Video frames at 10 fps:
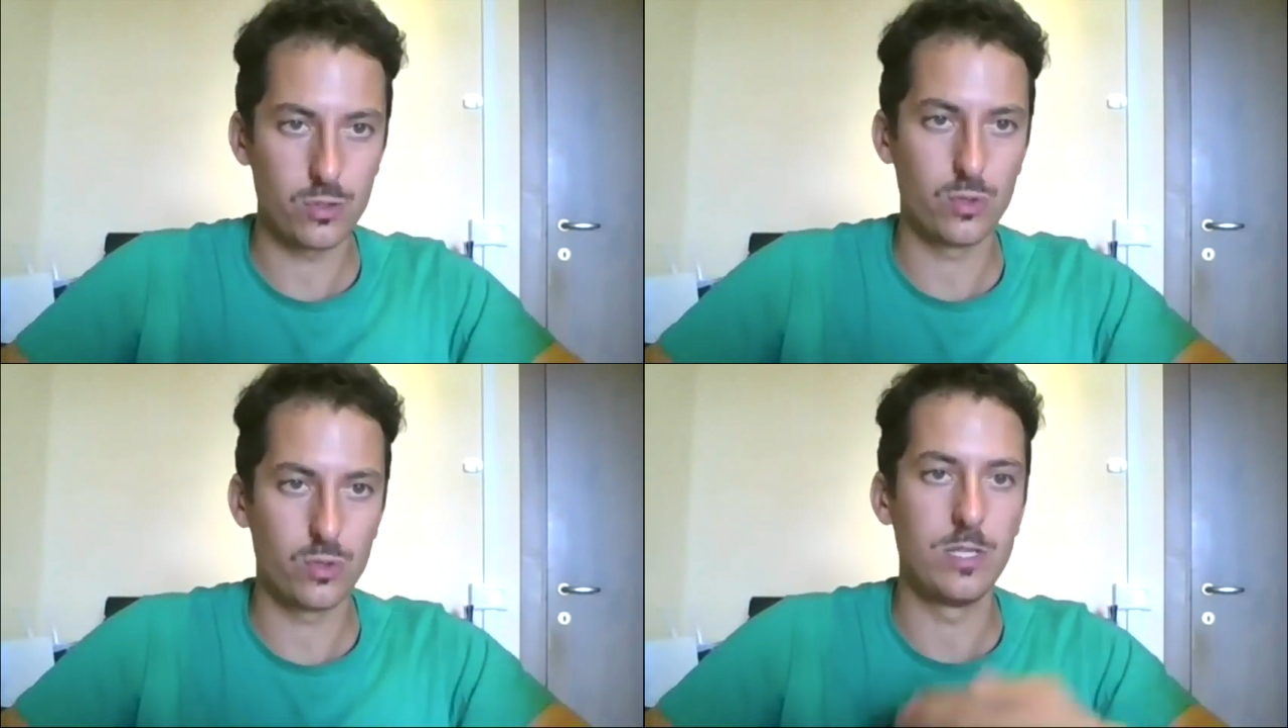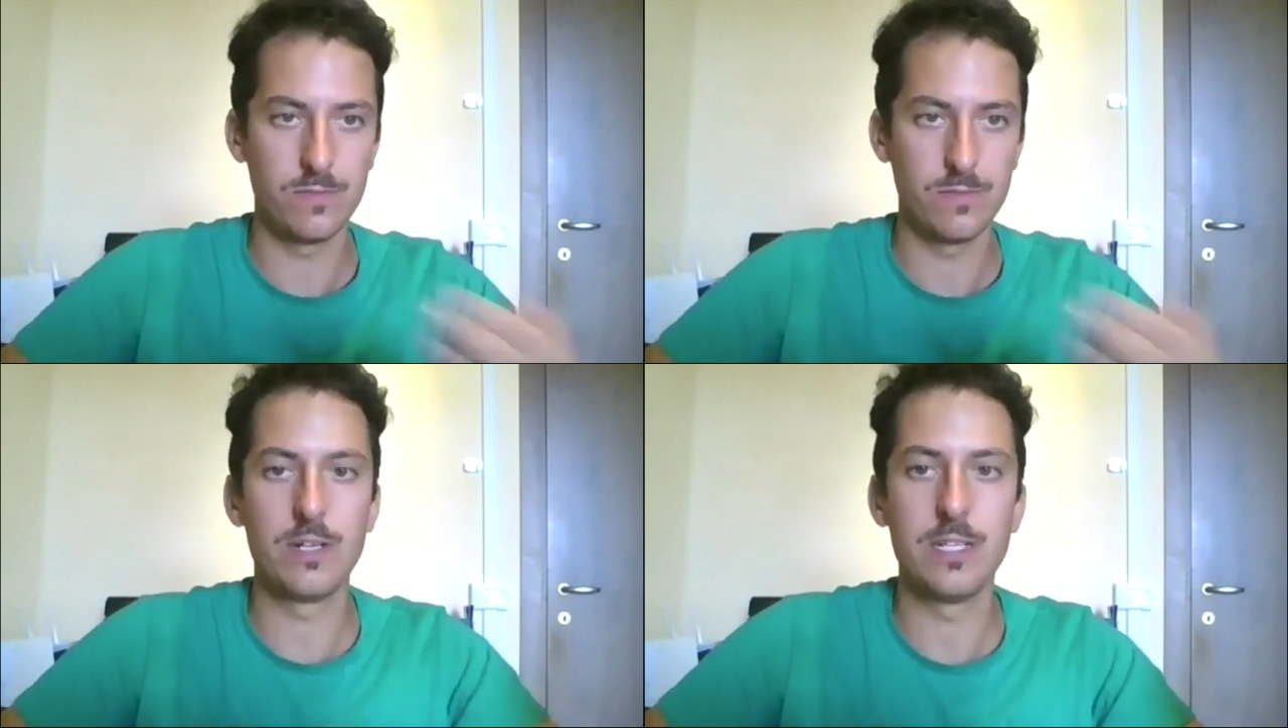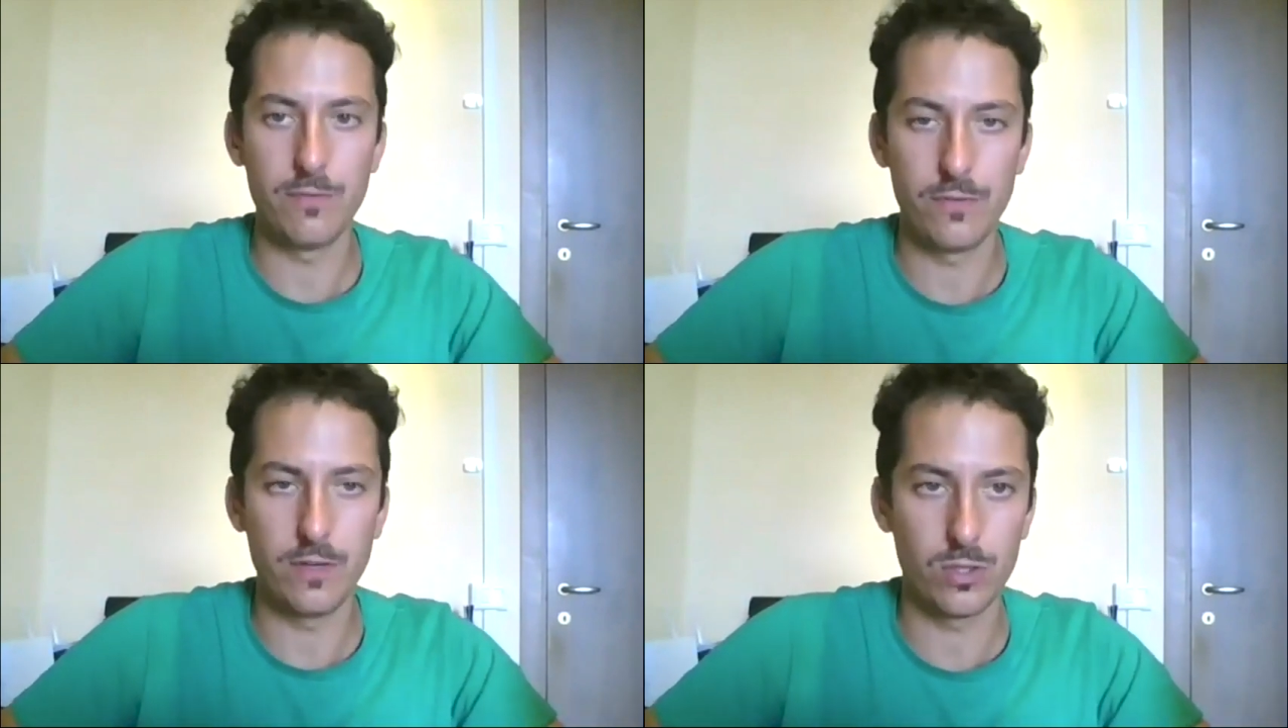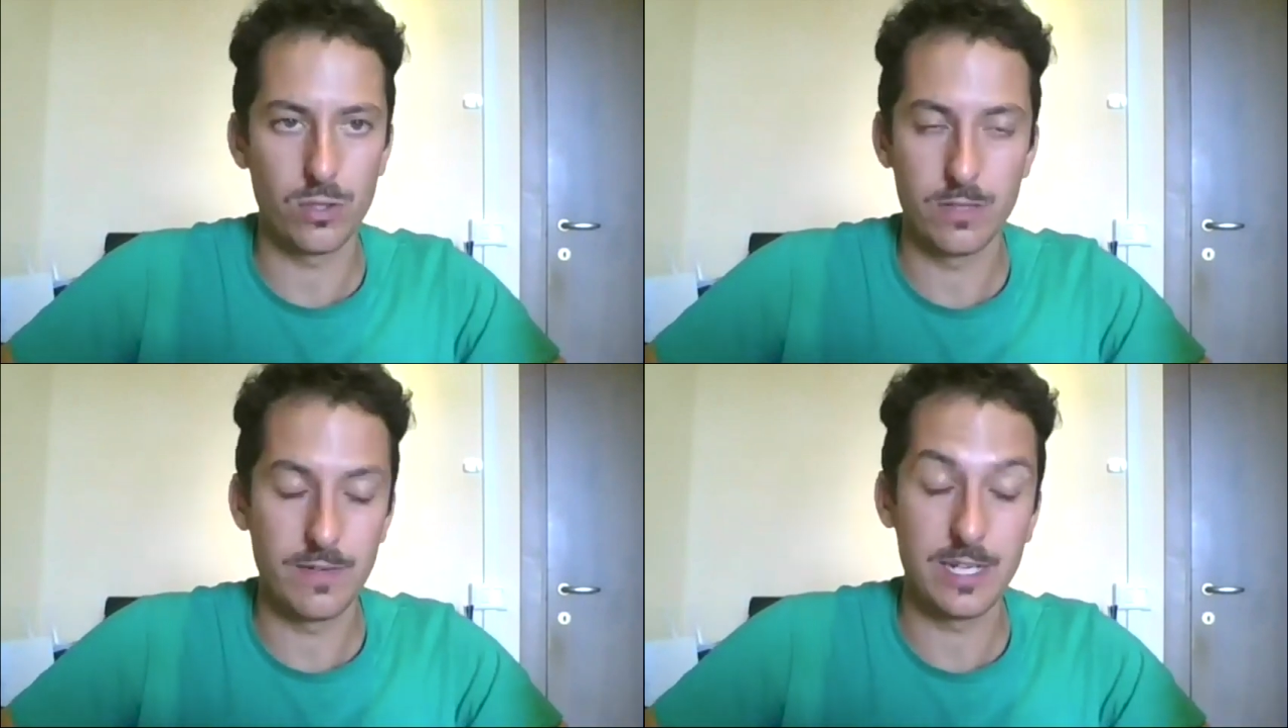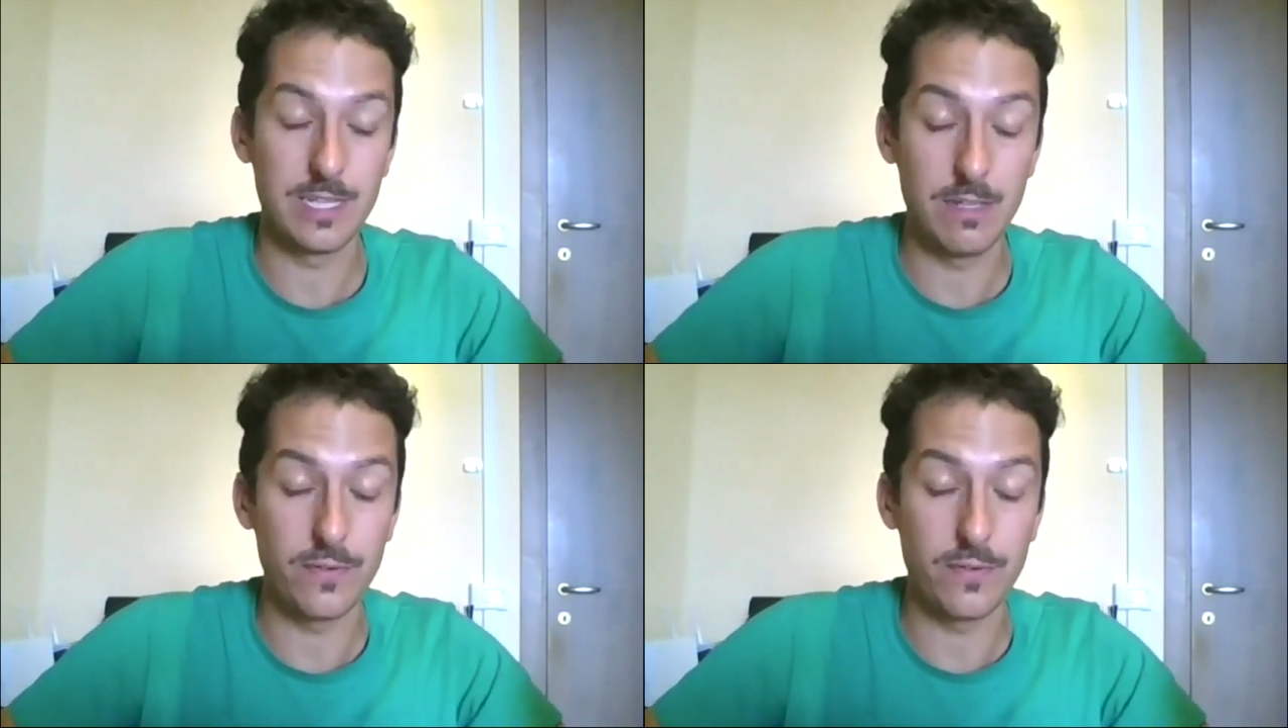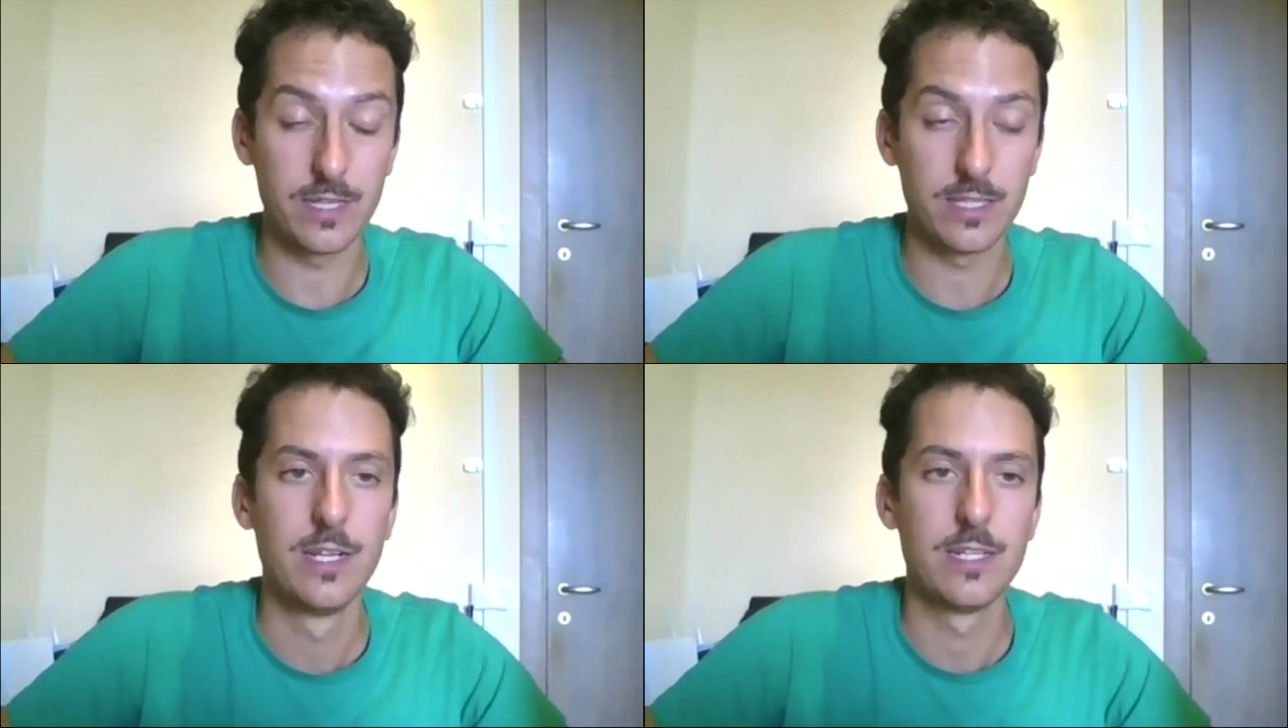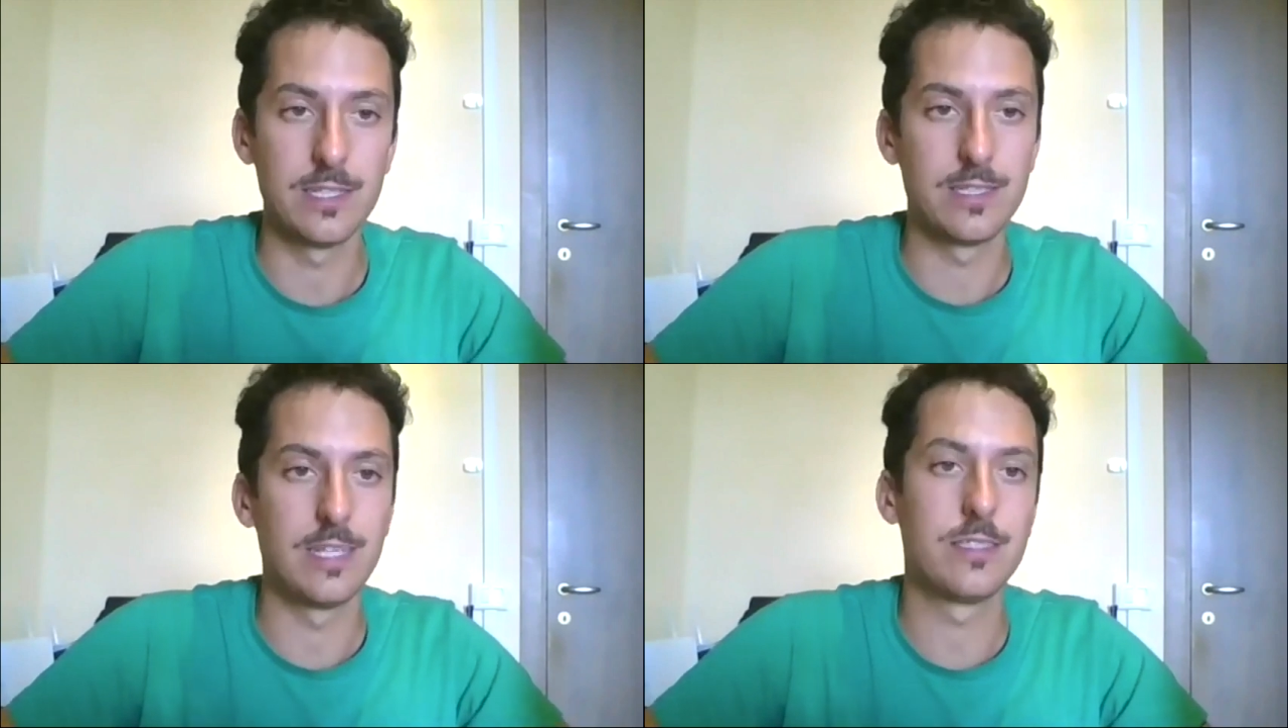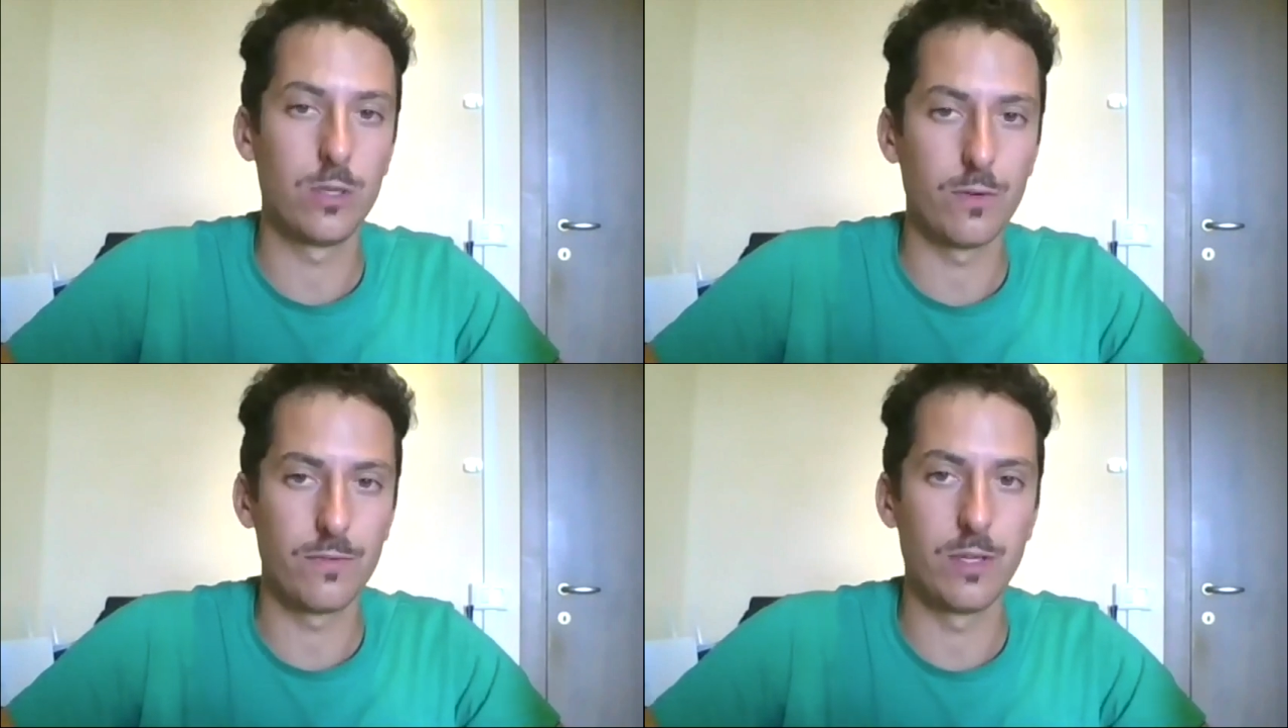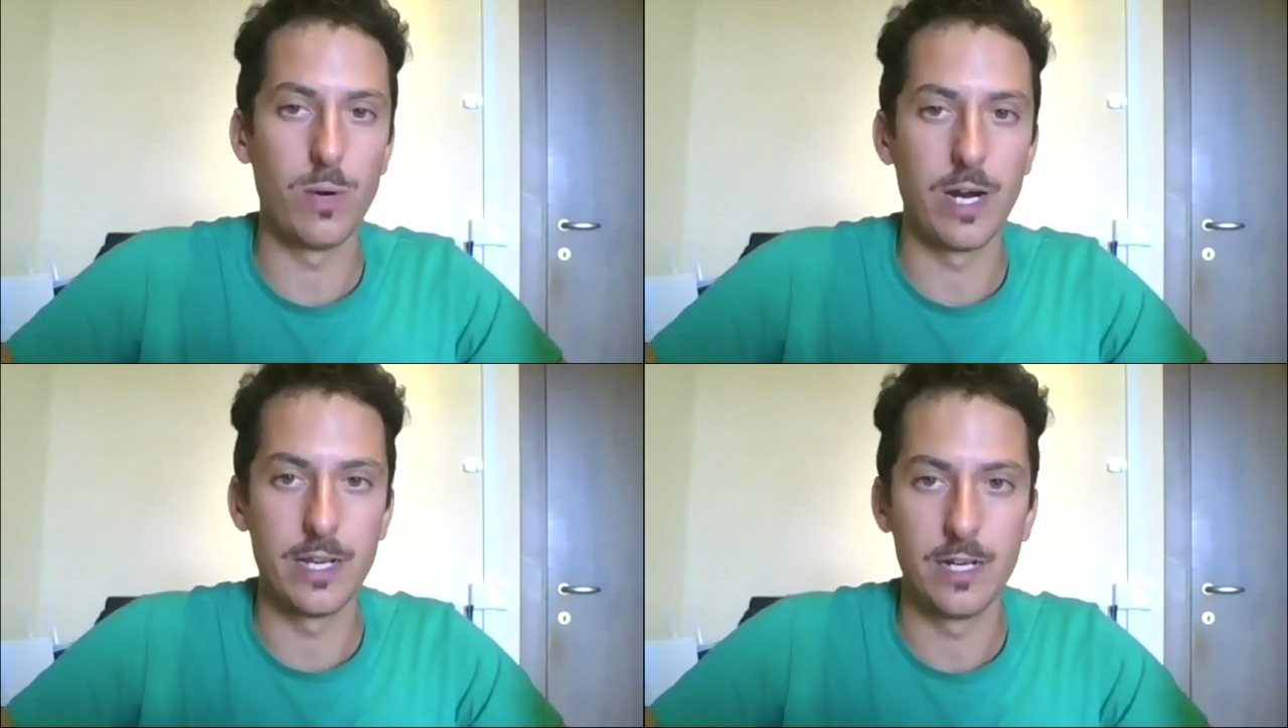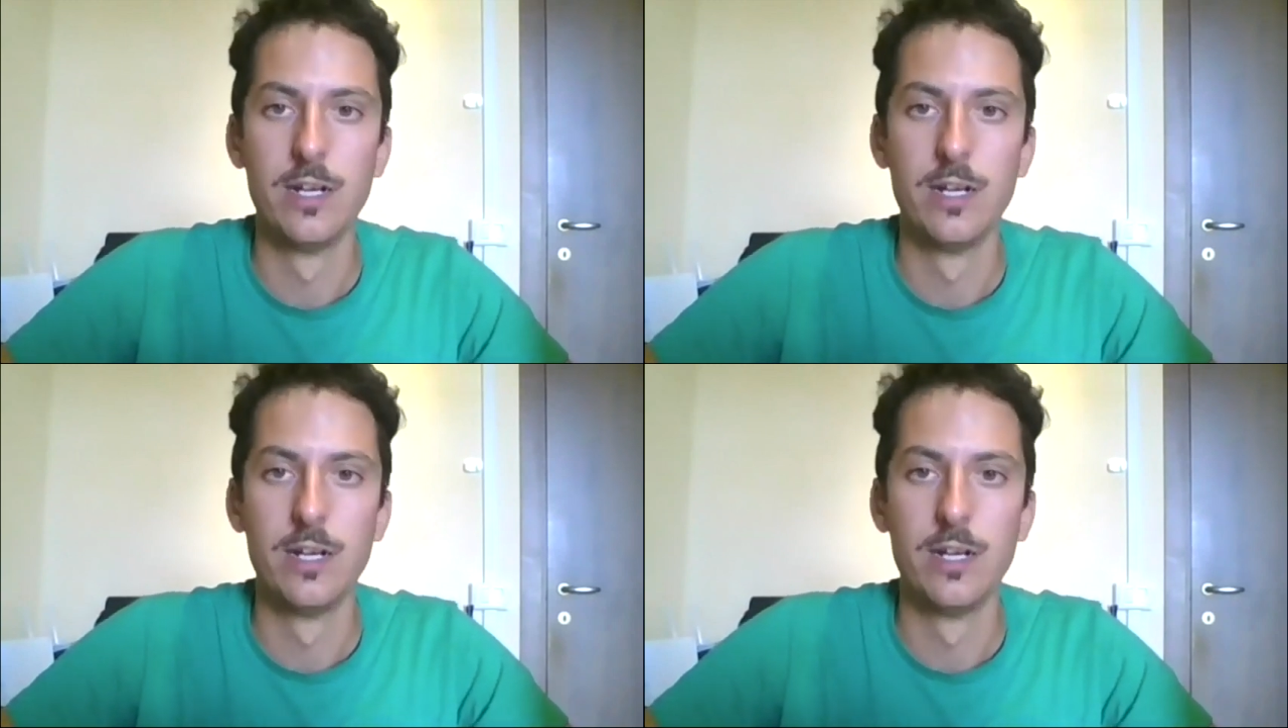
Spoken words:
so it's very different the tasting of the wine.